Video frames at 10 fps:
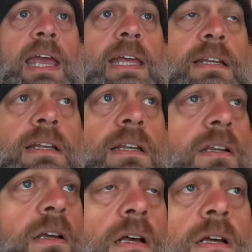
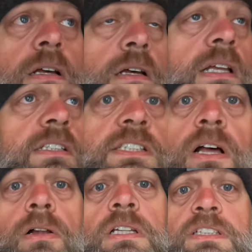and it's
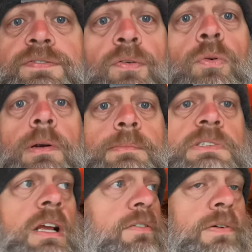all its
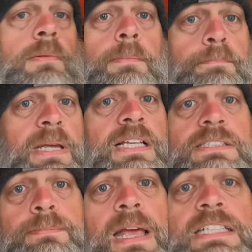forms, from the
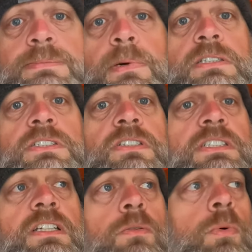biggest mass
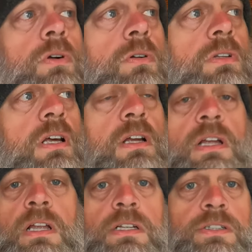monsters in the world
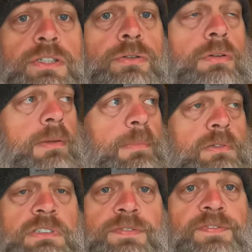to the
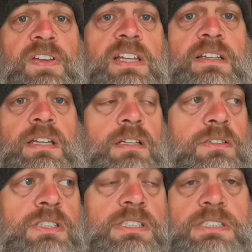most fit,
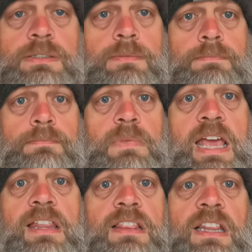just
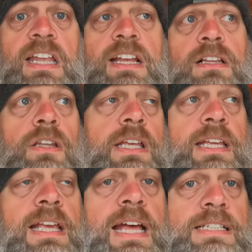athletic
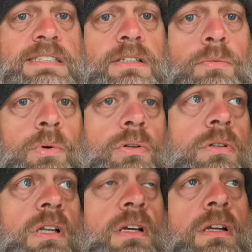looking guys in the
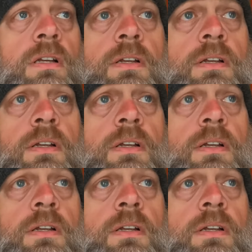world.